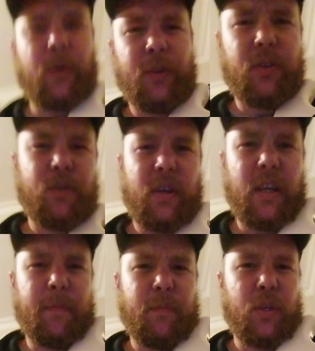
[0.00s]
on the
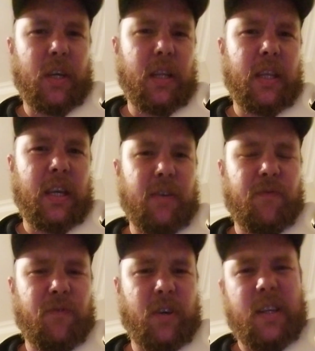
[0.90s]
trem and then
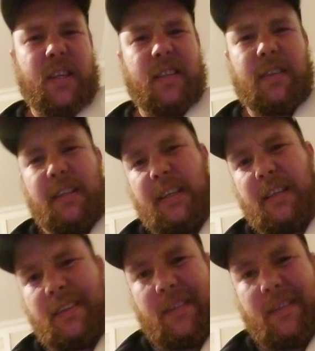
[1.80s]
finding that